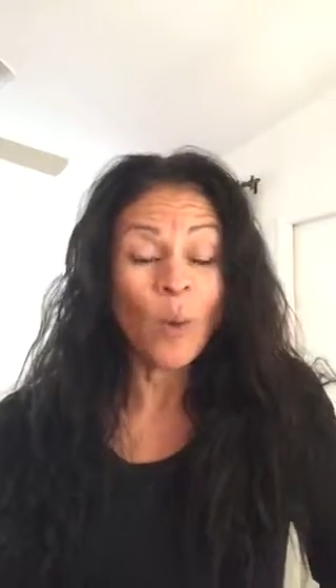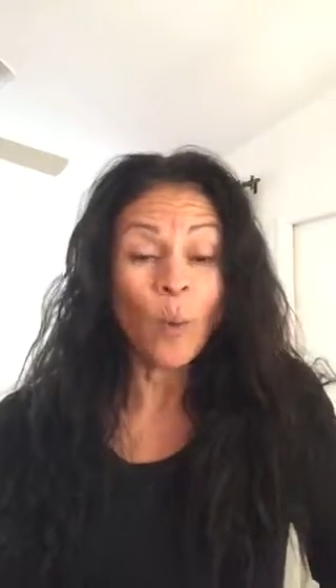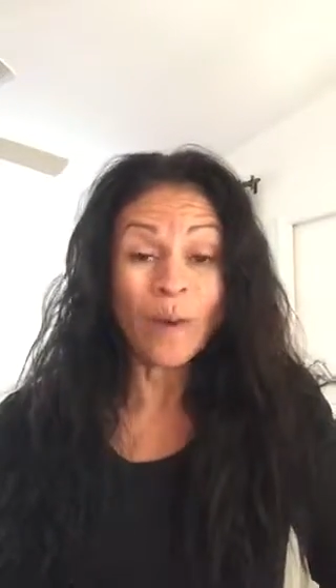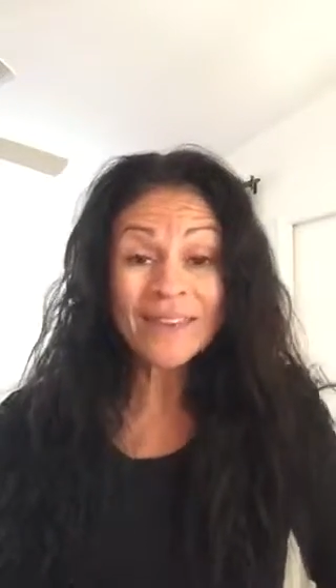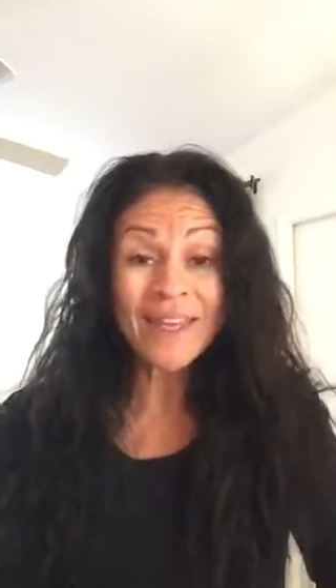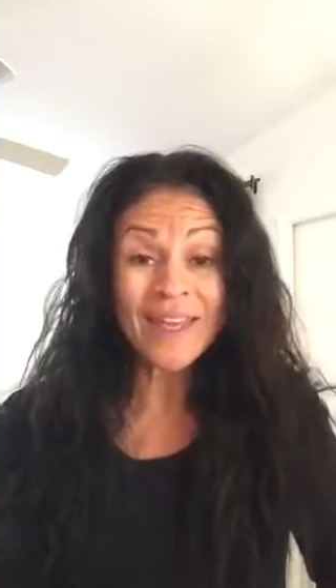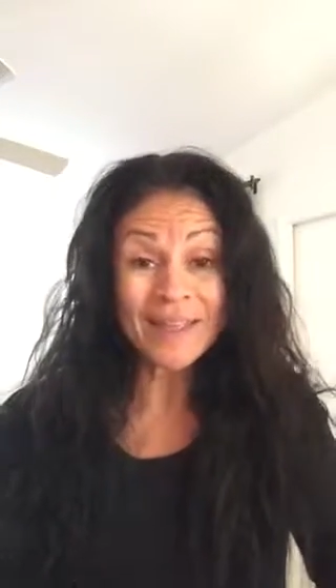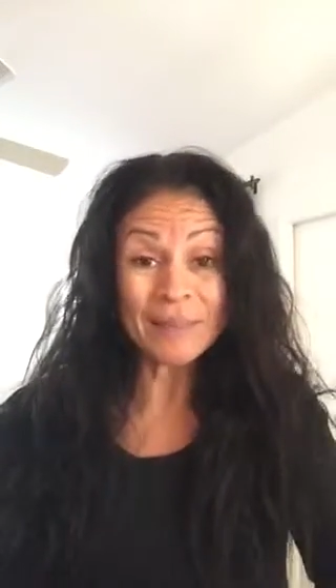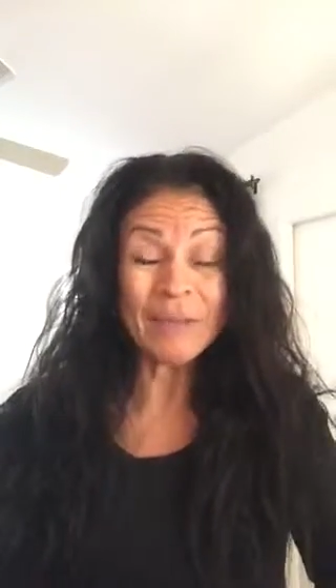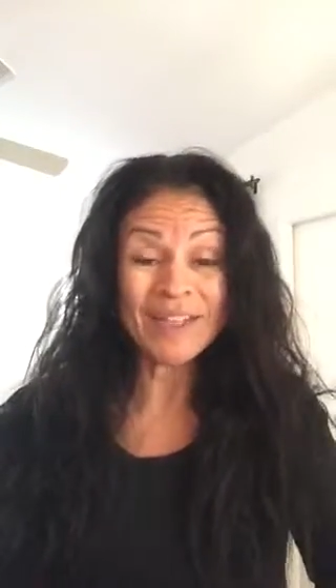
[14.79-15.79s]
what the
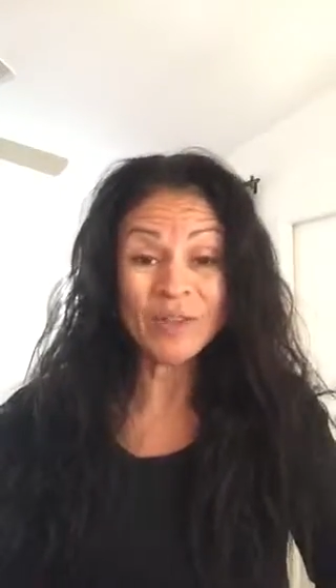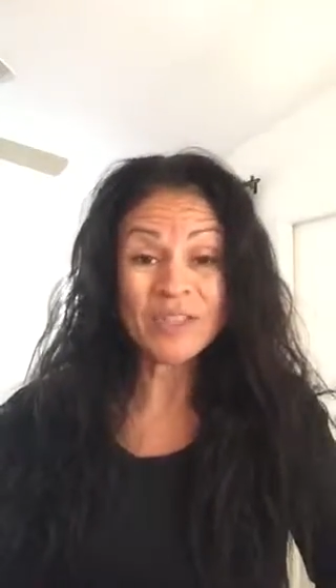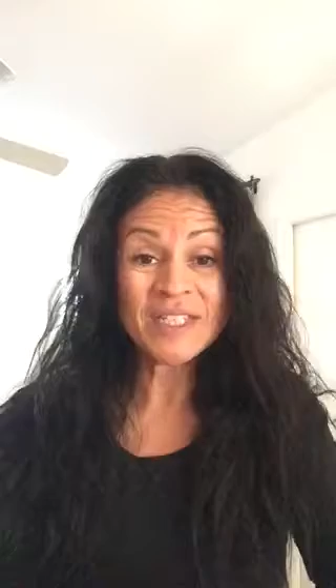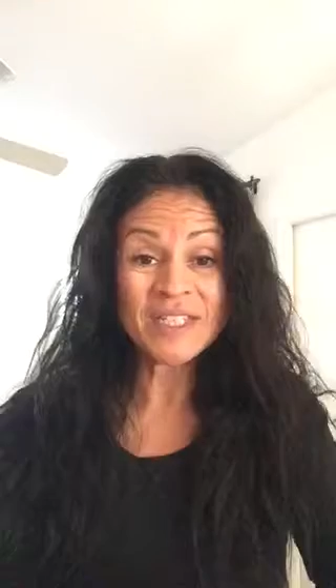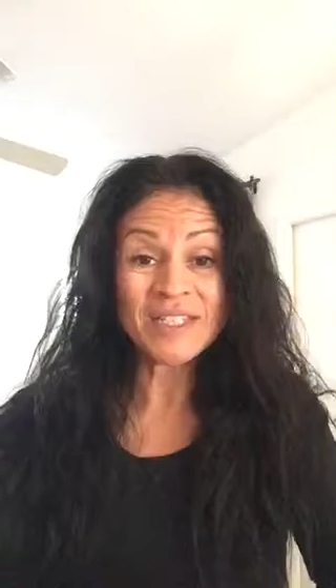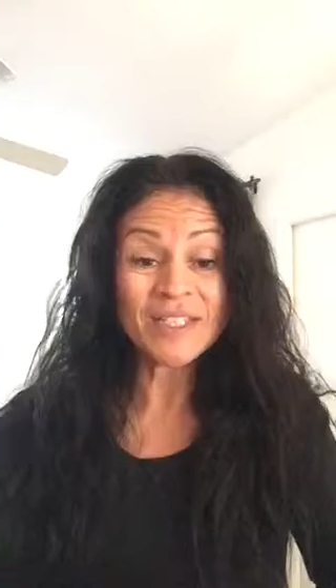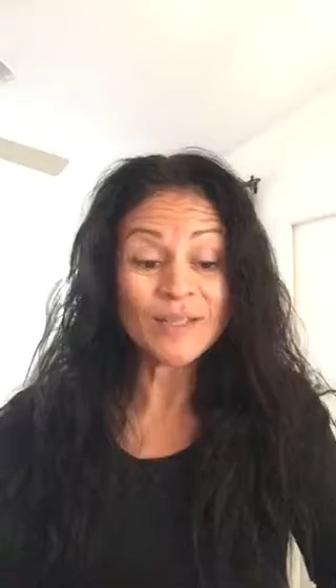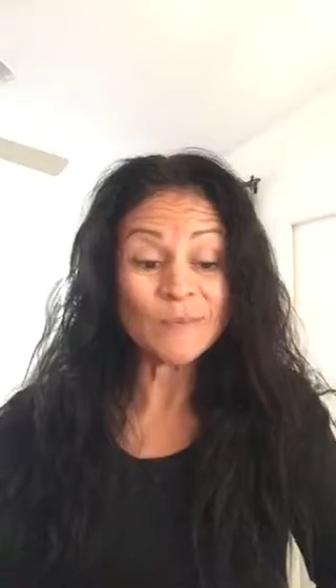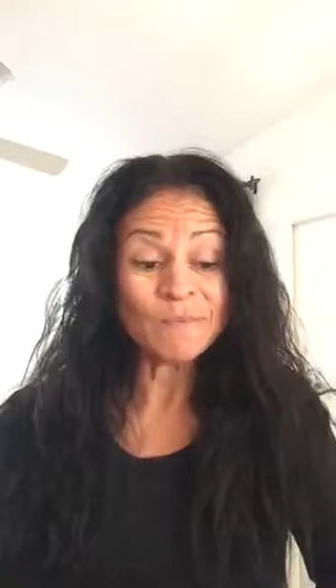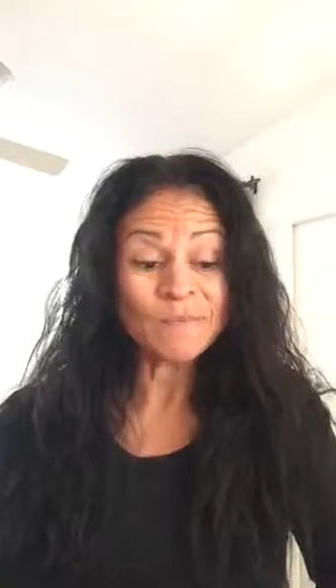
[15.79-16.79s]
heck am I going to
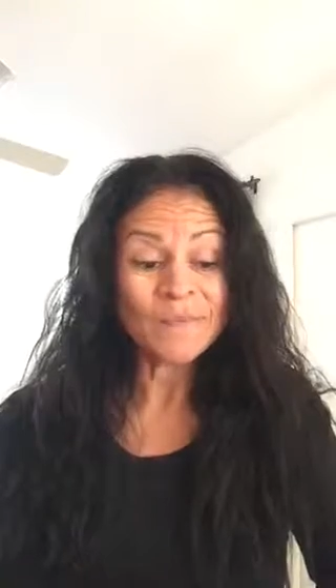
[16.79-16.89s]
eat